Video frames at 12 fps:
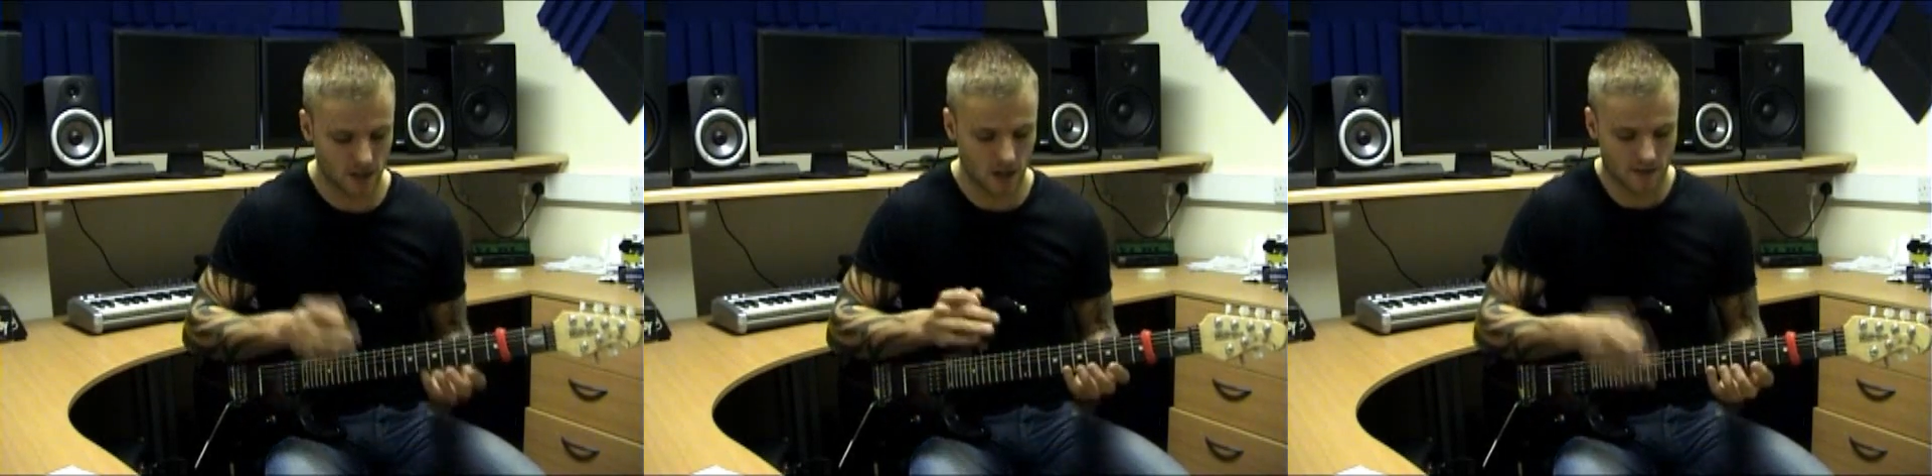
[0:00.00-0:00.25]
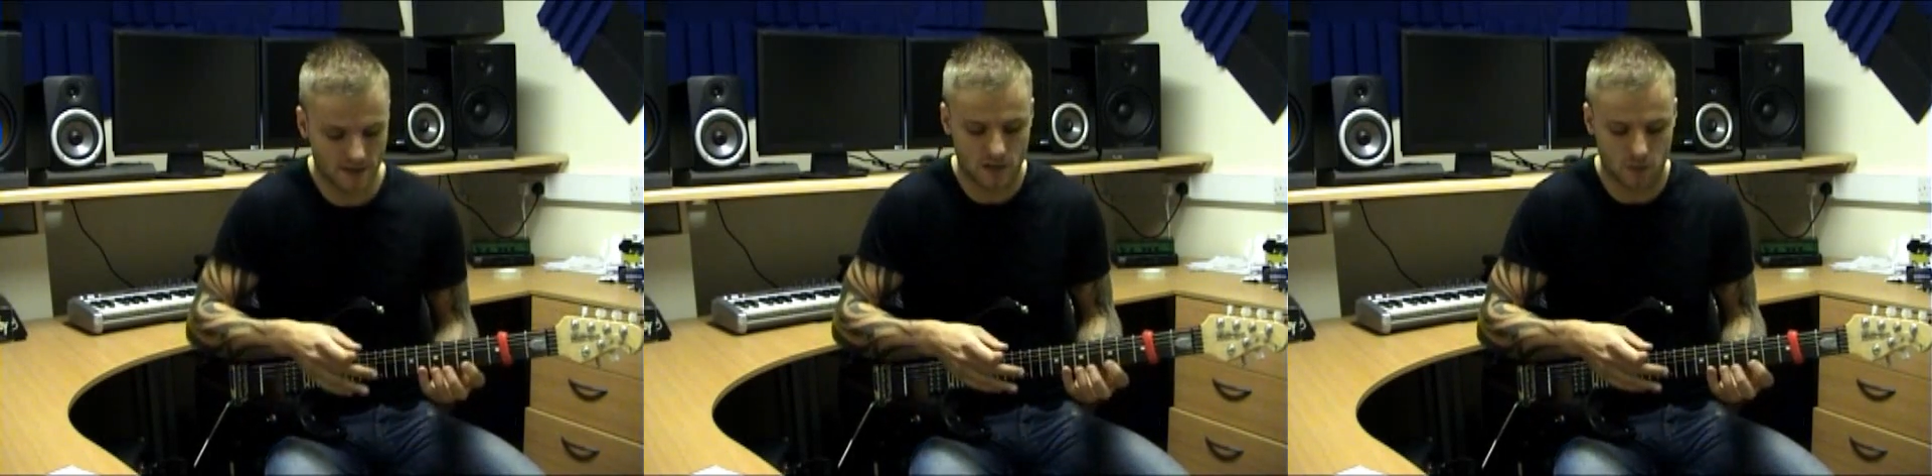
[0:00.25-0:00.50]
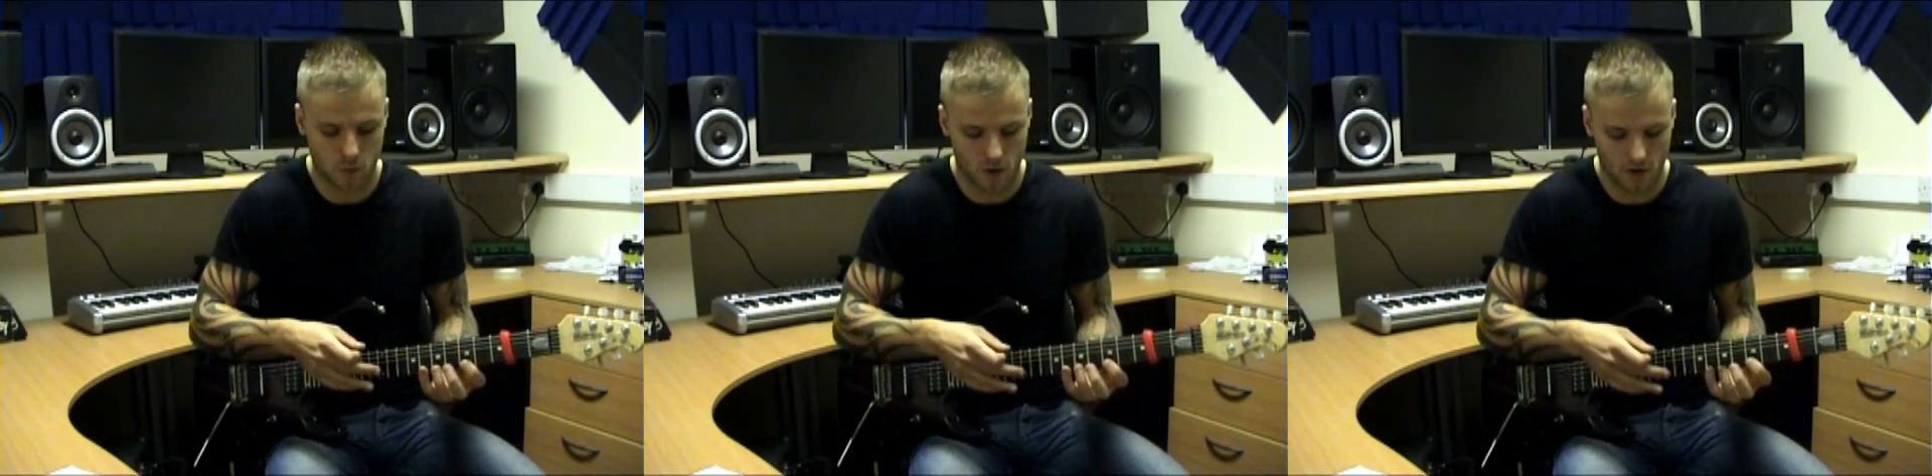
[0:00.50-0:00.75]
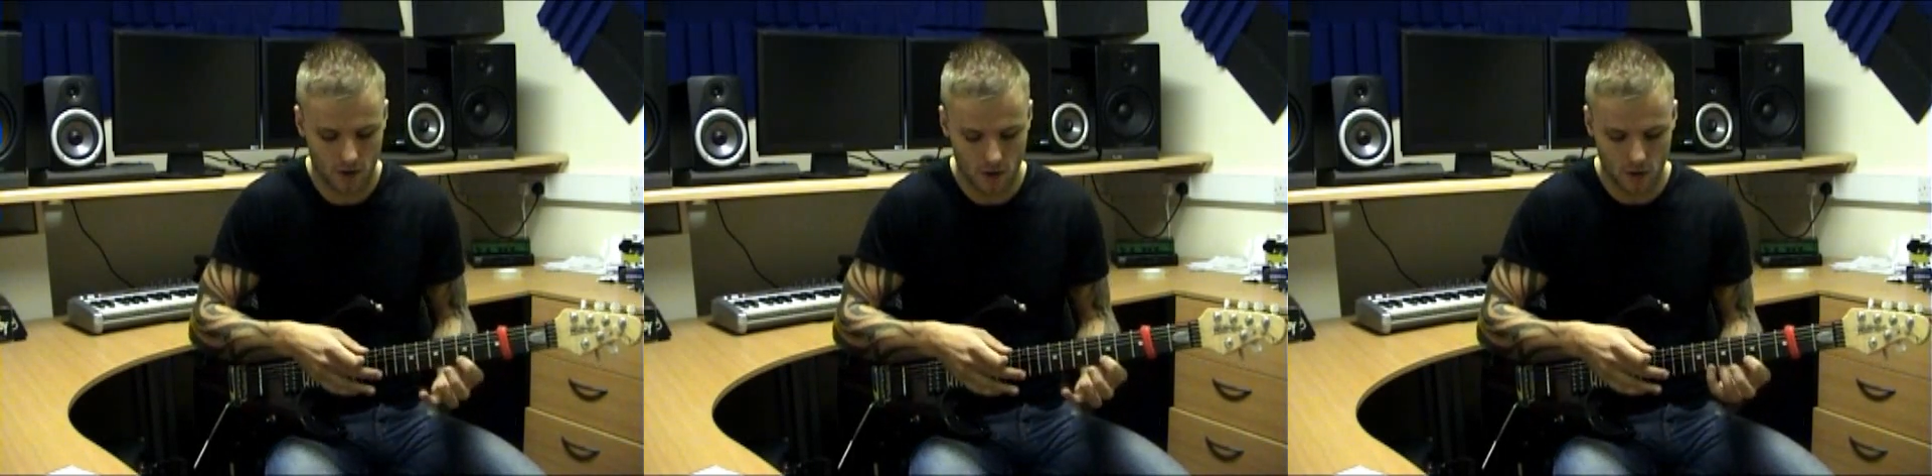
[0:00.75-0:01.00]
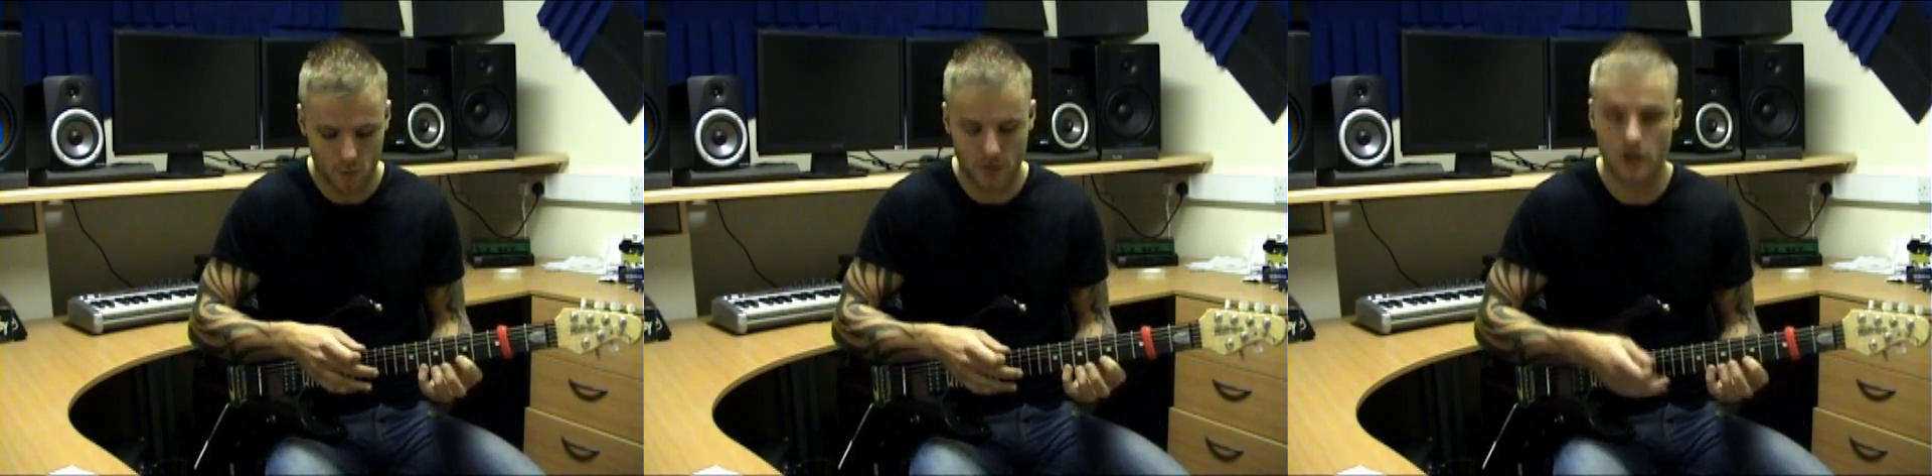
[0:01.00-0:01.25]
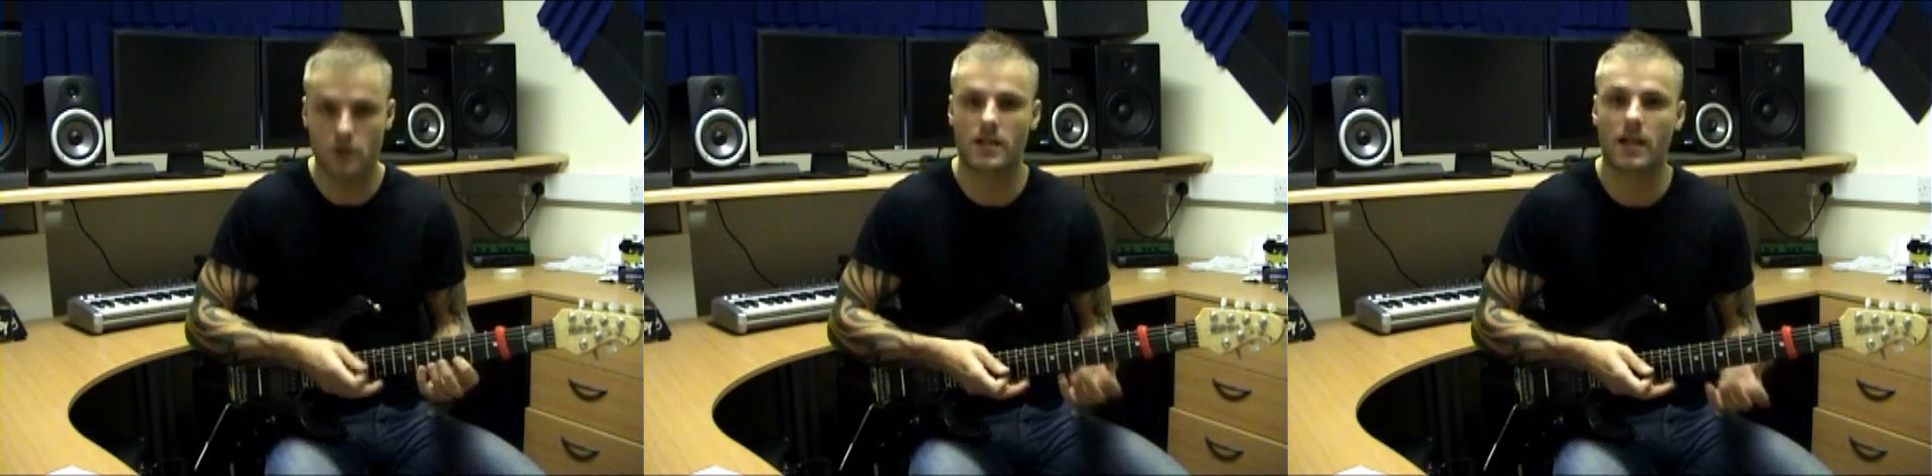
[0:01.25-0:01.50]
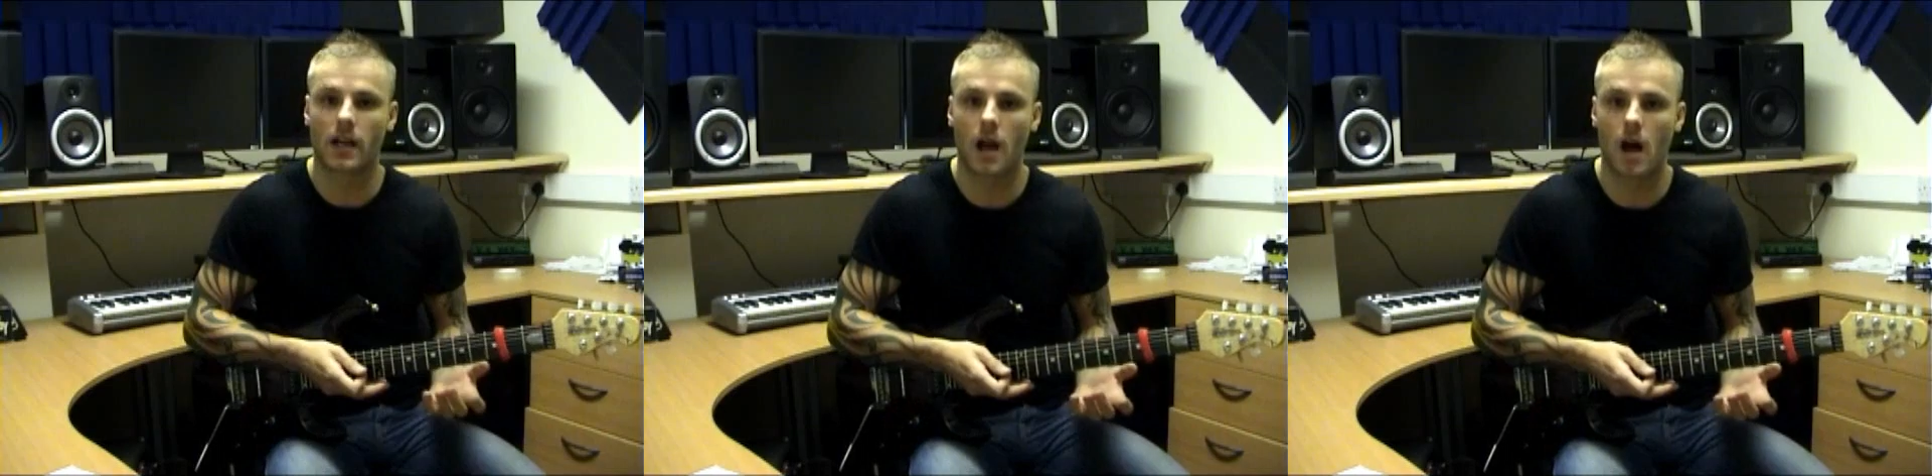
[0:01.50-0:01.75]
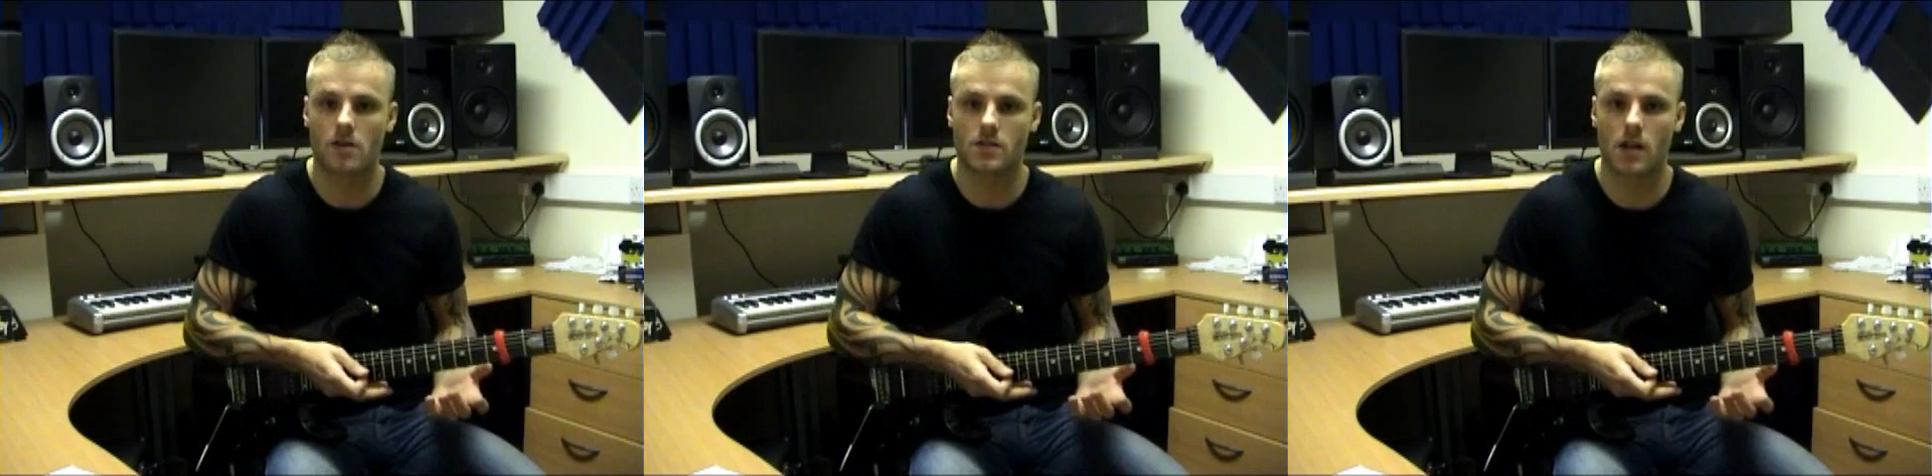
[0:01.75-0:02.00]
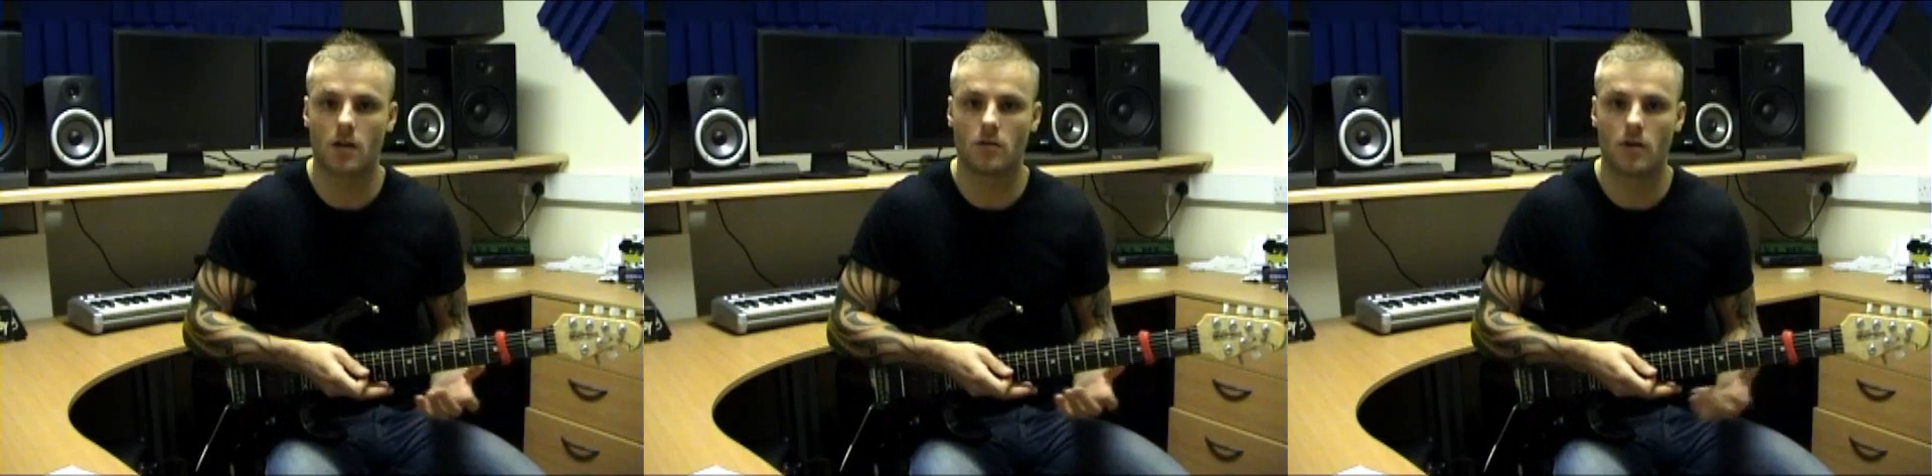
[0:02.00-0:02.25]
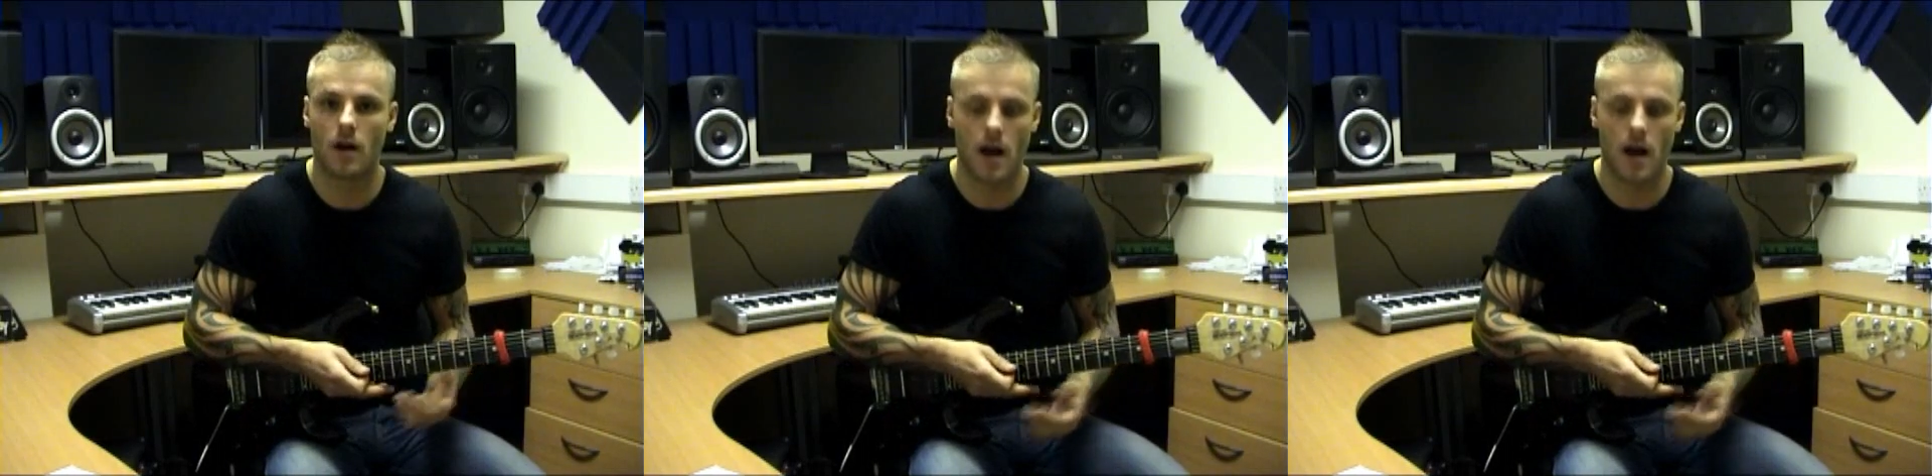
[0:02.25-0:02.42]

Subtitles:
So like this one, we're using legato